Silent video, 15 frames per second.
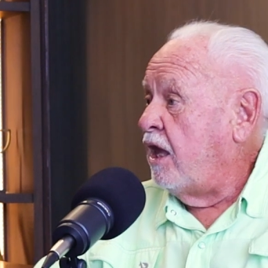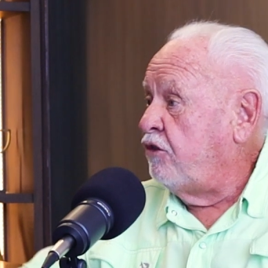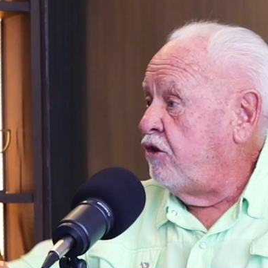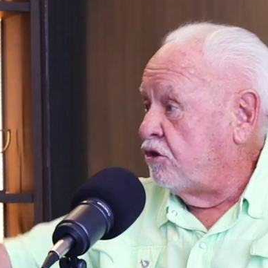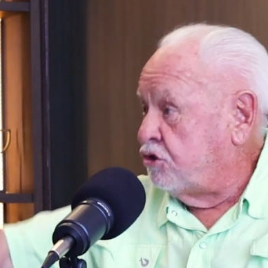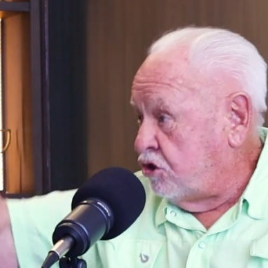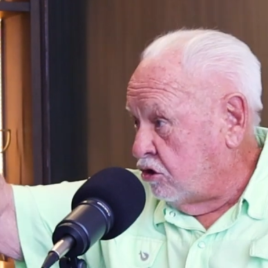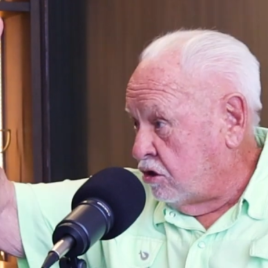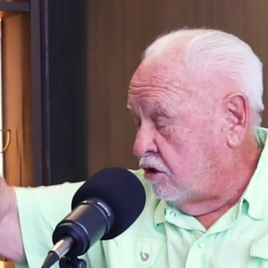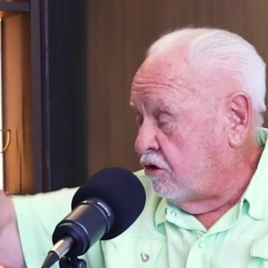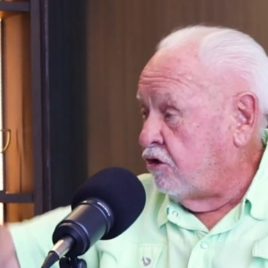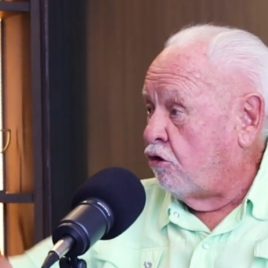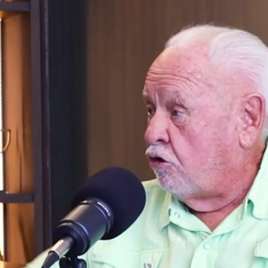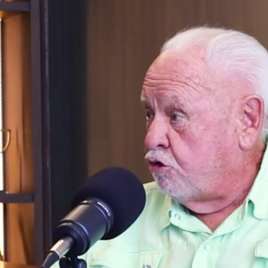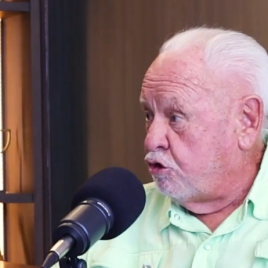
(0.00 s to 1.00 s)

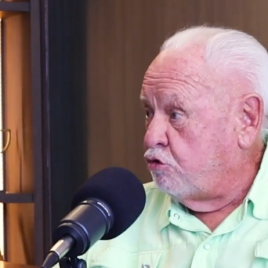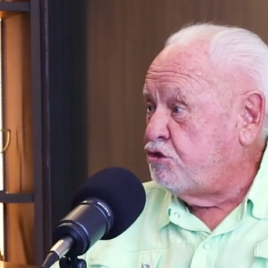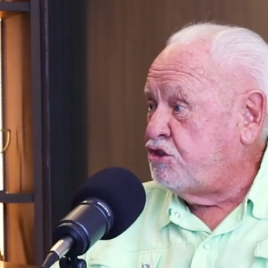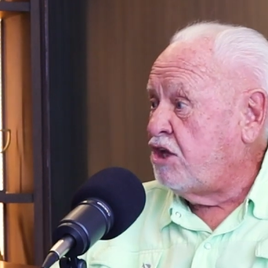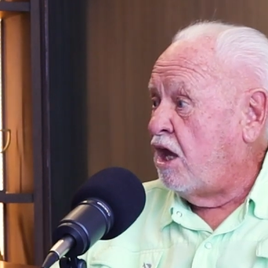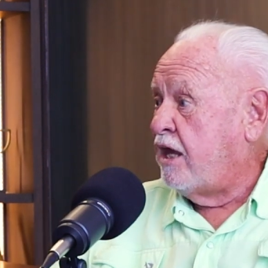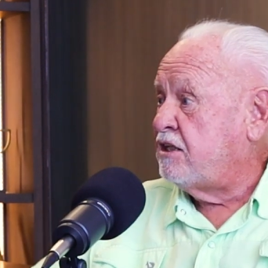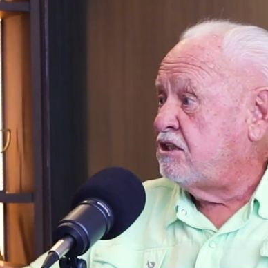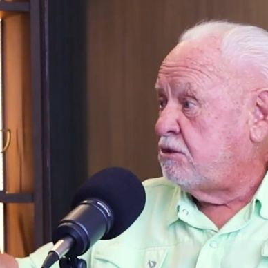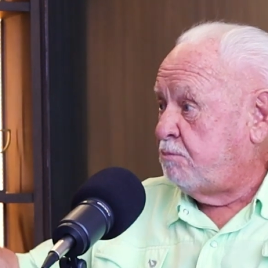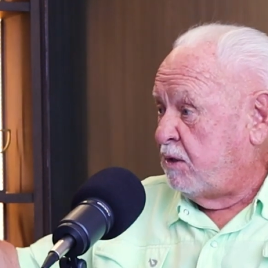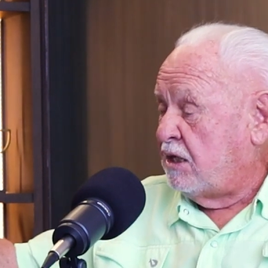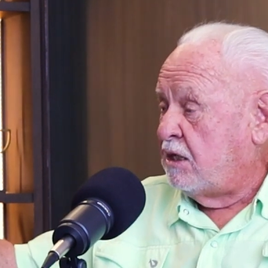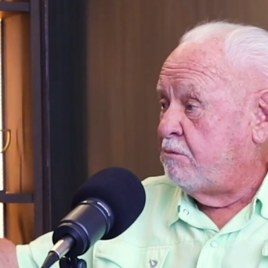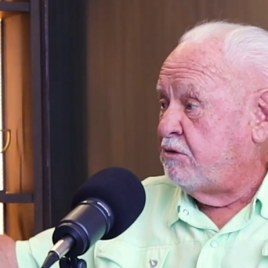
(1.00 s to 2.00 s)
There are new signs,
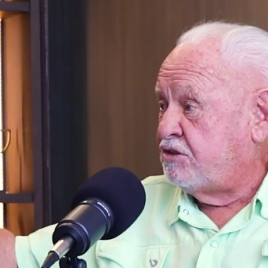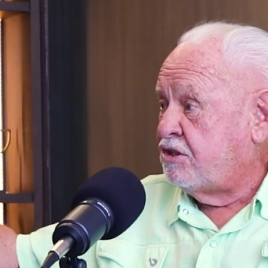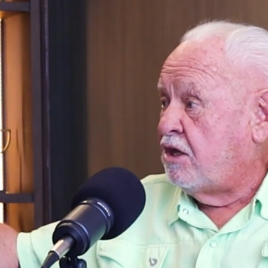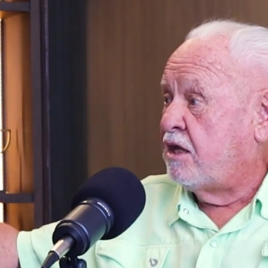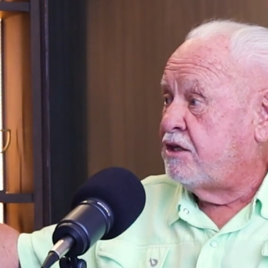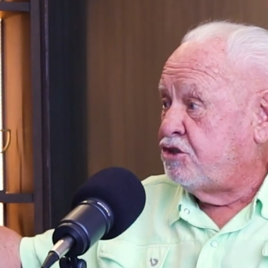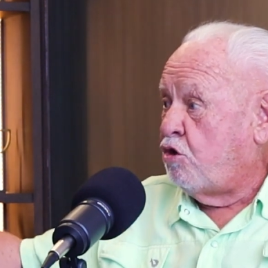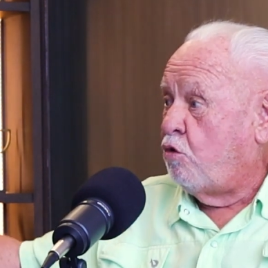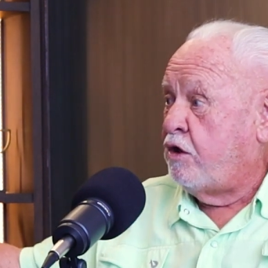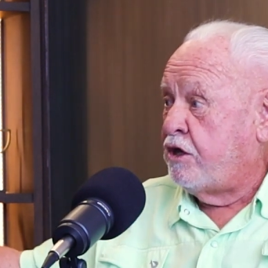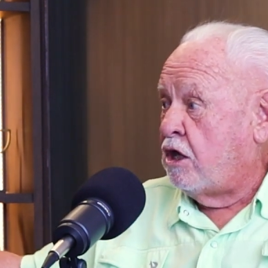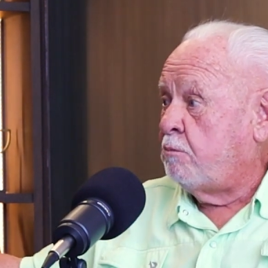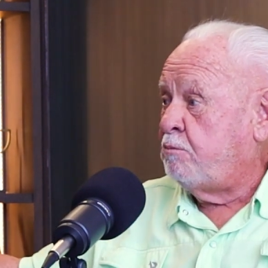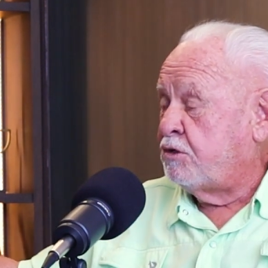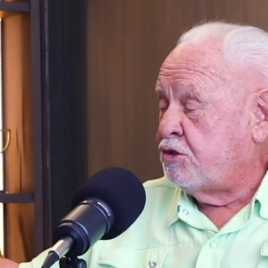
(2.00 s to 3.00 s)
speed limit signs
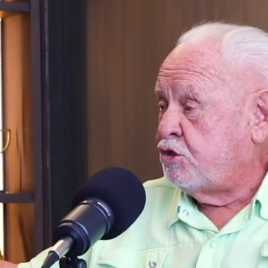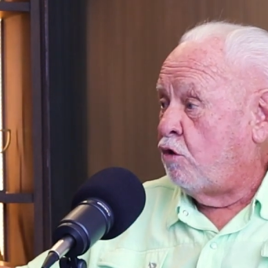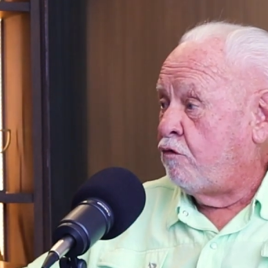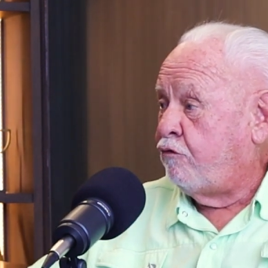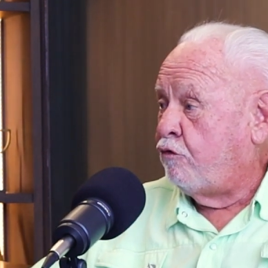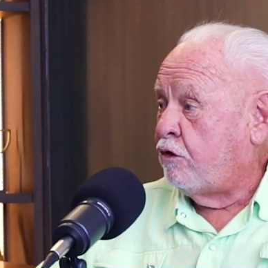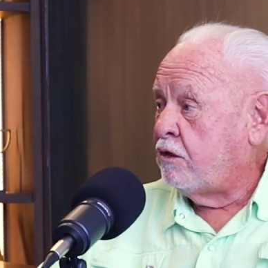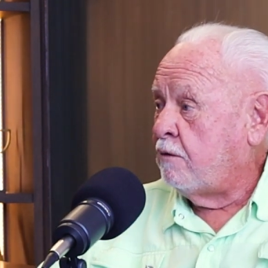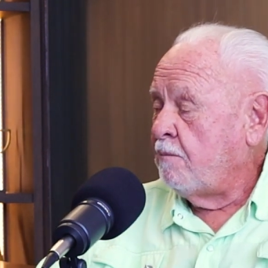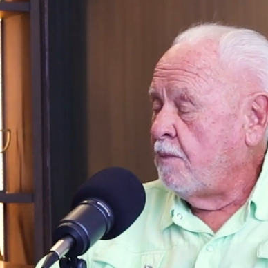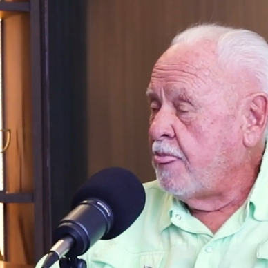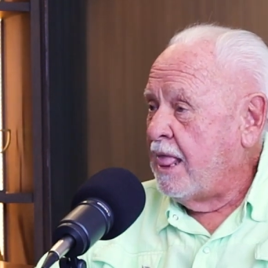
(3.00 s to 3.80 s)
going up and so forth.